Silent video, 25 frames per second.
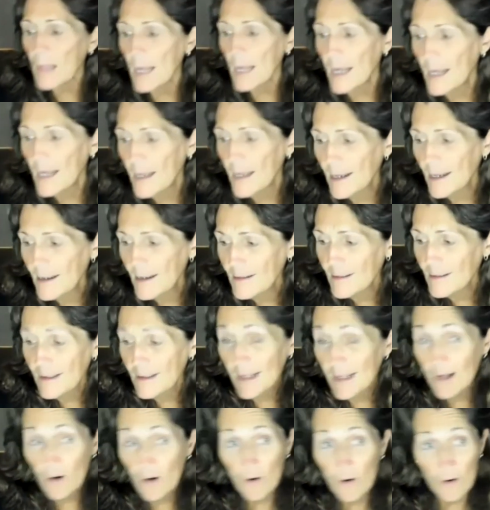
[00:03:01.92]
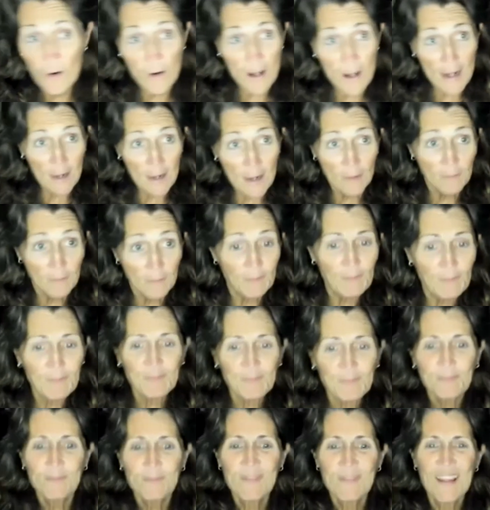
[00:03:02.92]
And as they are now.
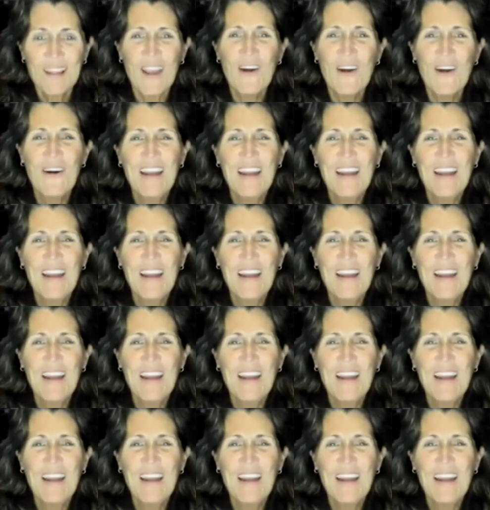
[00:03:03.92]
All